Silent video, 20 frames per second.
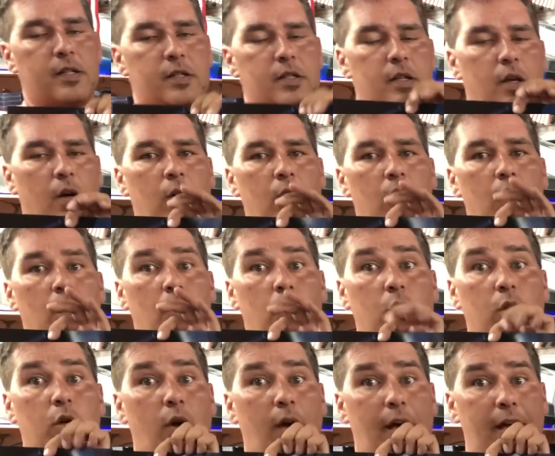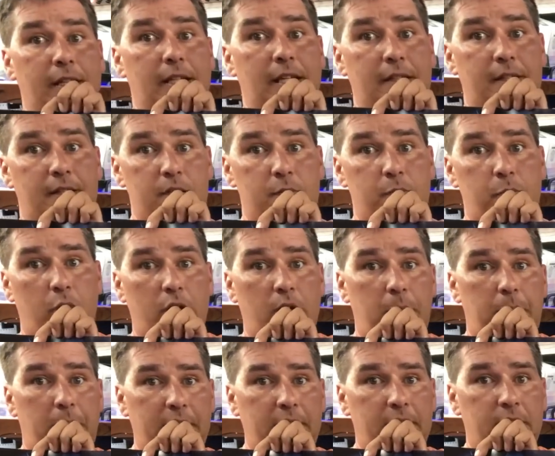So we'll go ahead and get this put
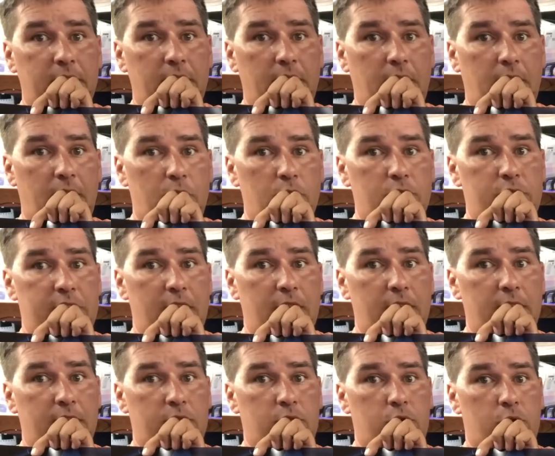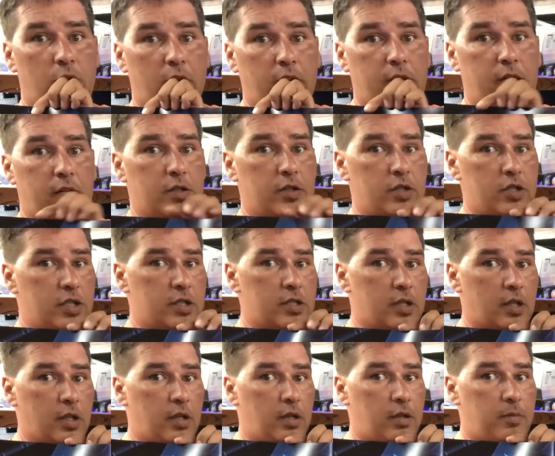up on the outside of the truck here in
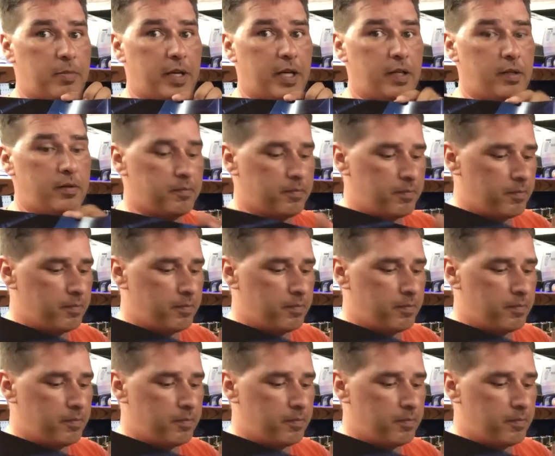just a little bit.